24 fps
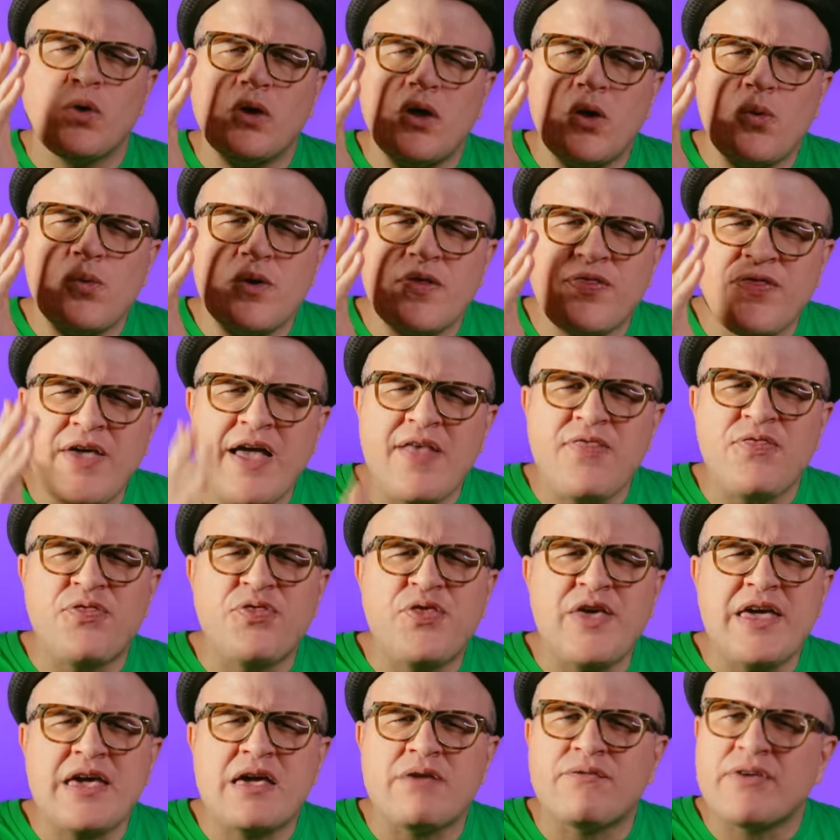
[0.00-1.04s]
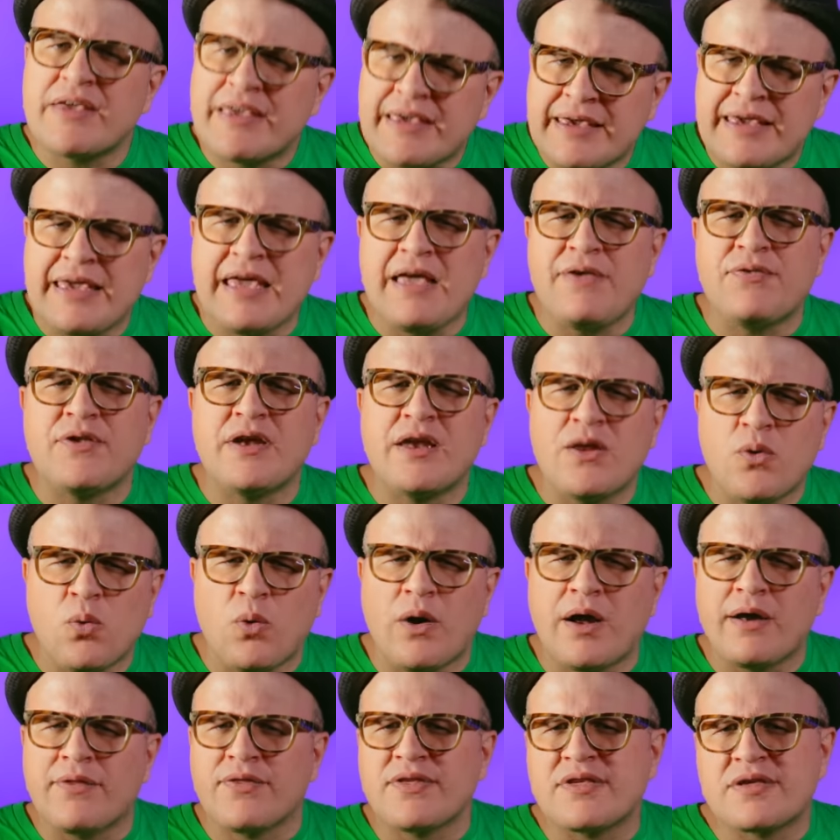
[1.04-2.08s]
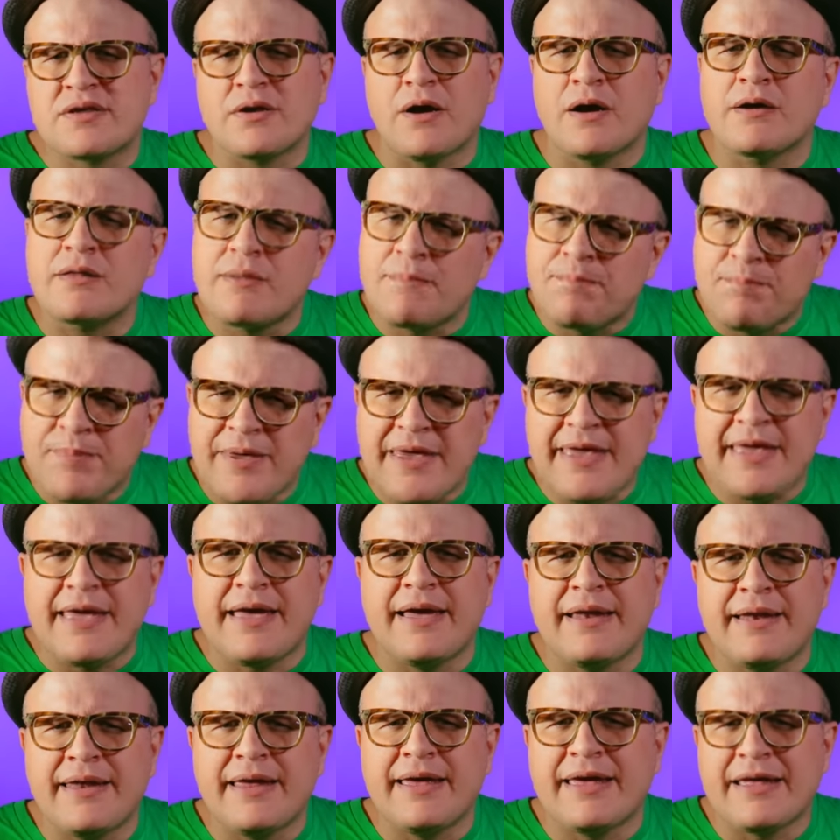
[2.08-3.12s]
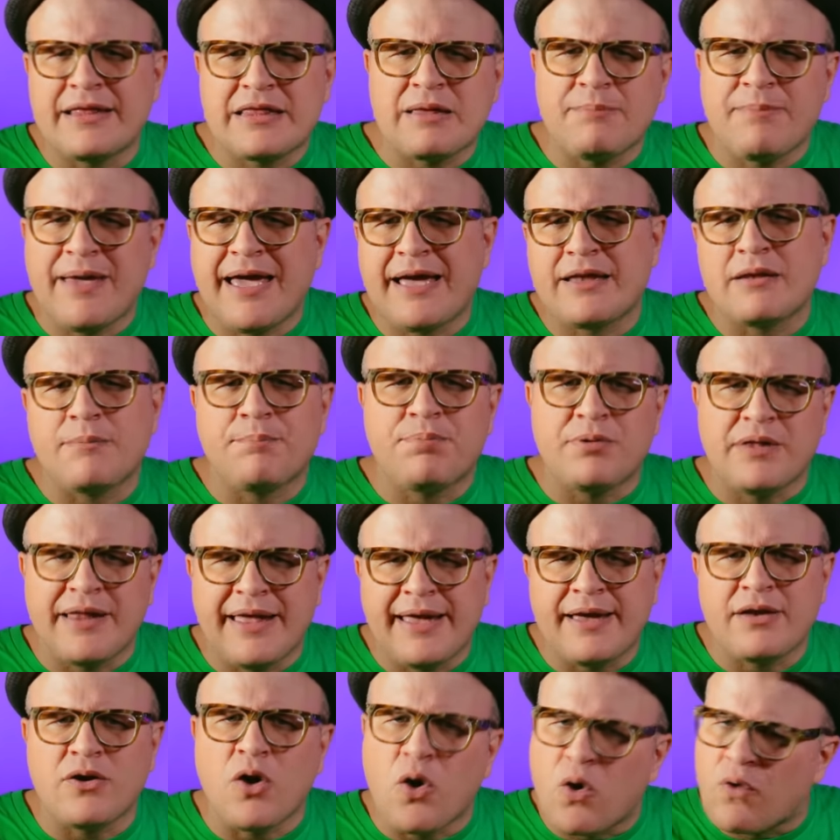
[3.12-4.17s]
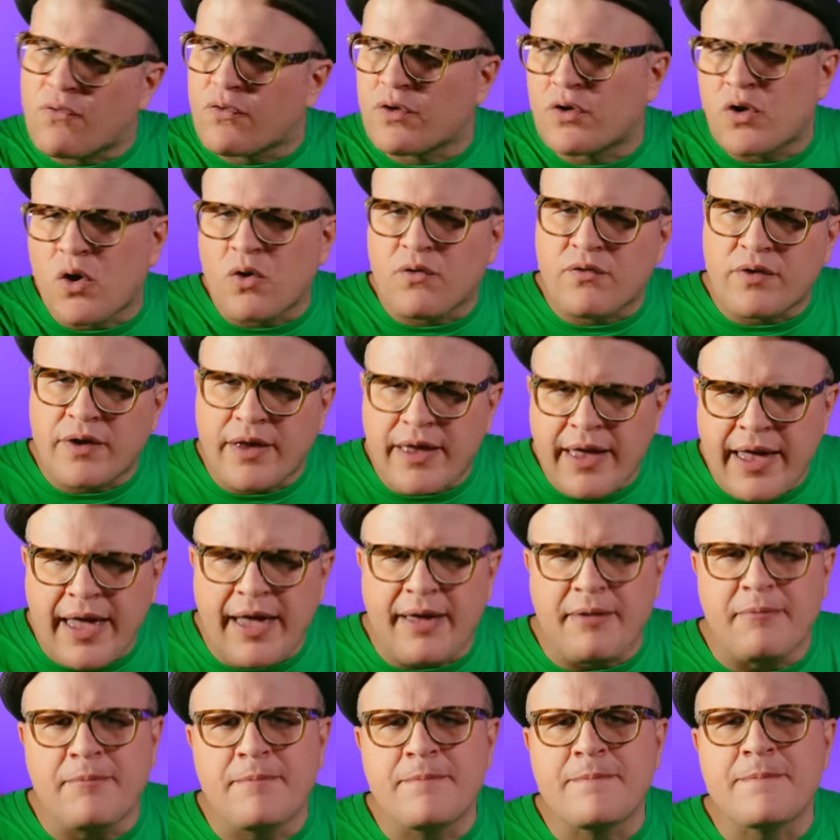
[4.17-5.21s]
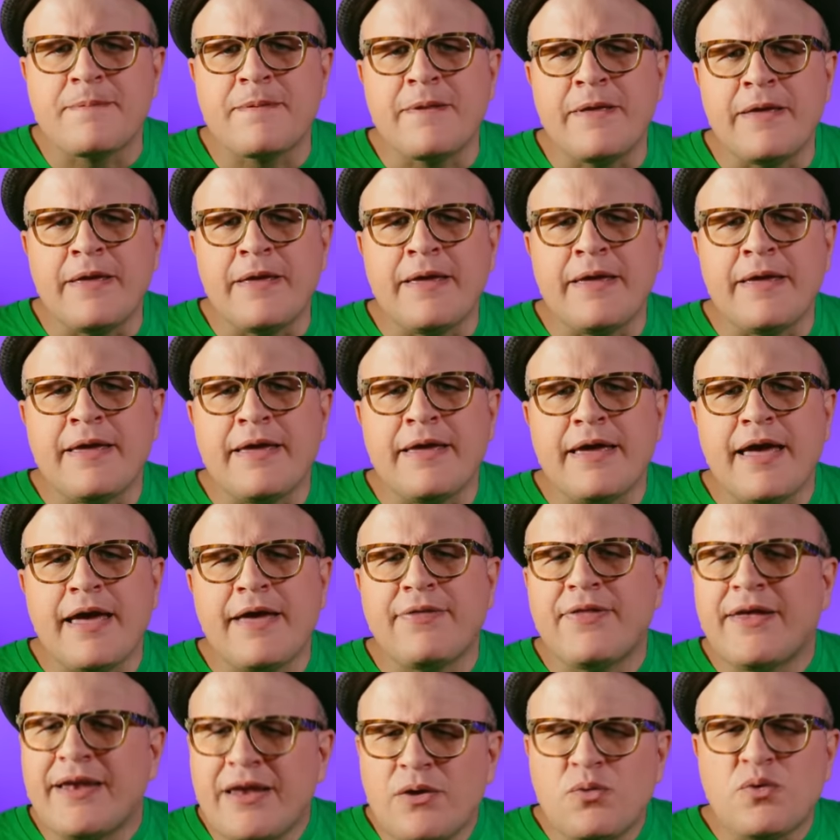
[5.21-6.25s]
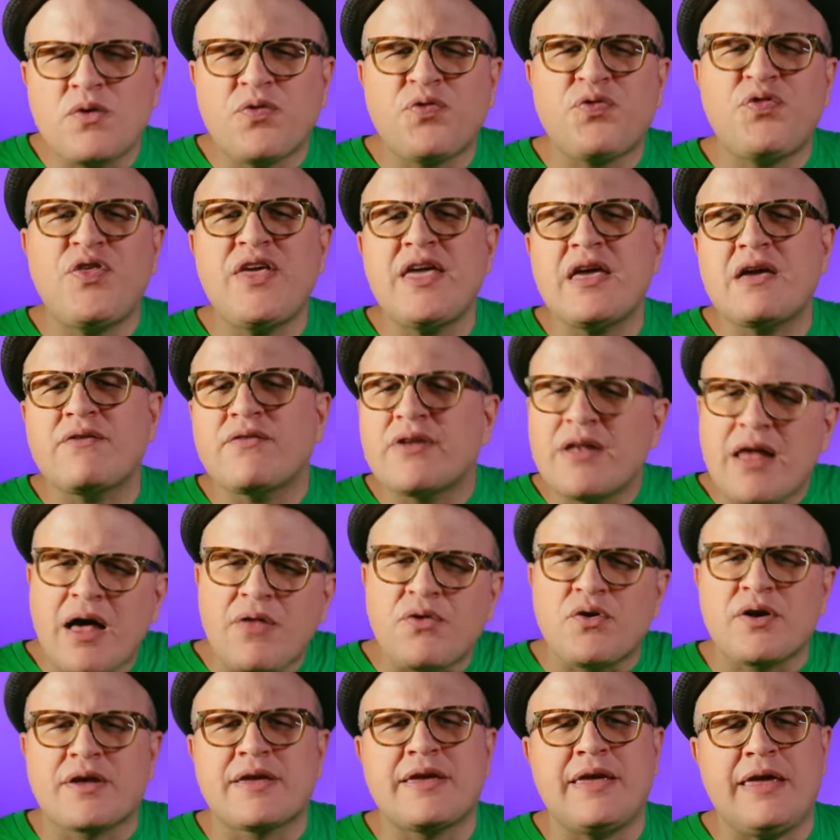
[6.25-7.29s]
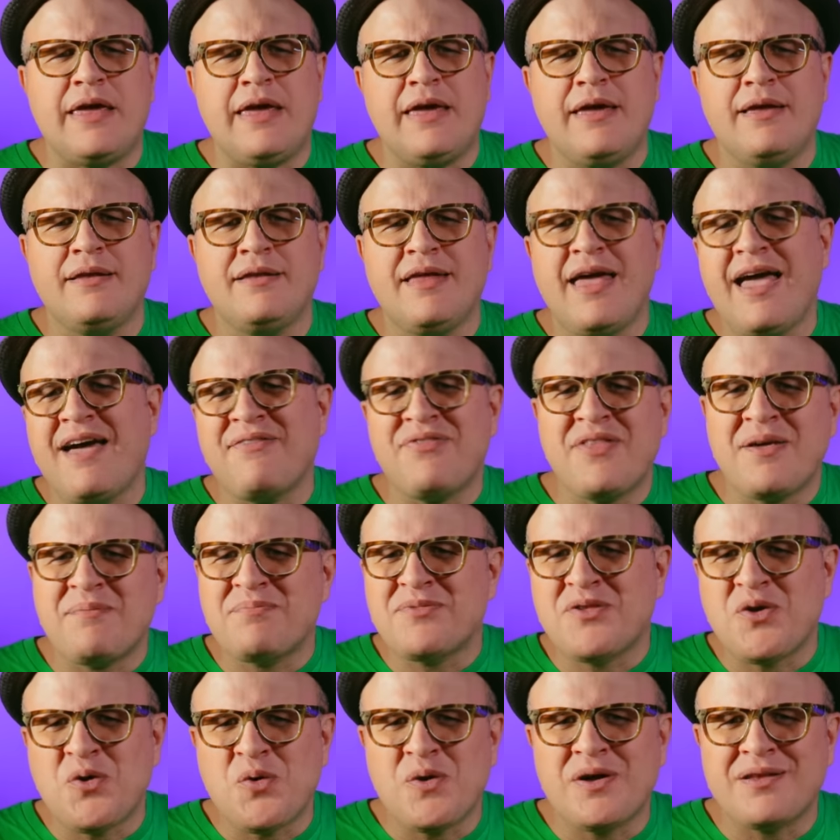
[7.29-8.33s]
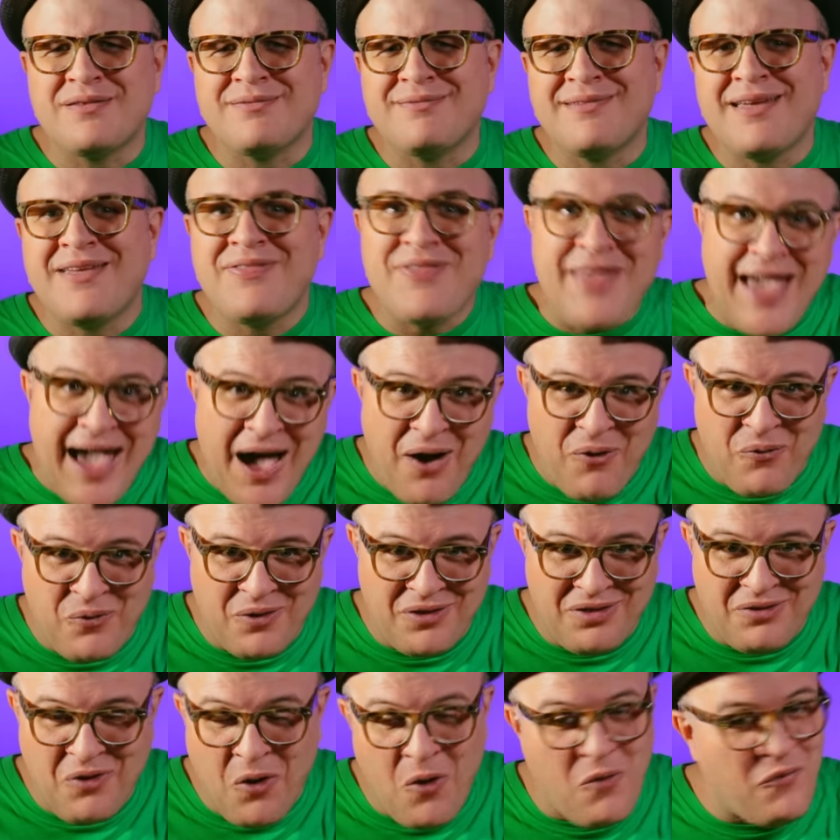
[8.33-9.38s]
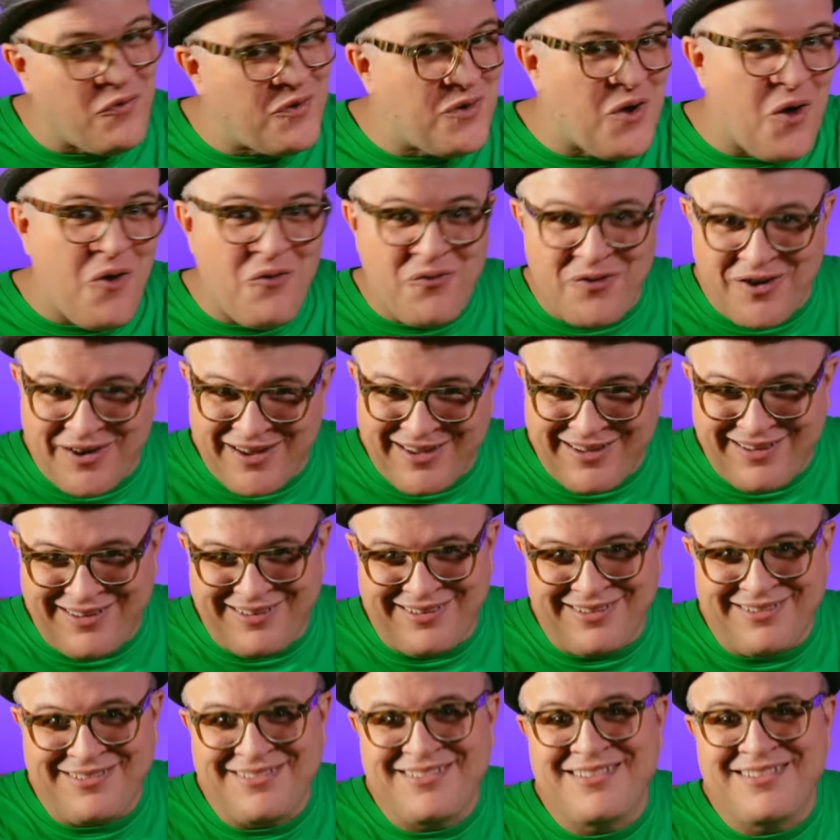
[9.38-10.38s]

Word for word: Rowland would then think of a key that he wanted the song to be in and get the band to play it over and over again. And then he would think of another key and have them do it in that one, over and over again.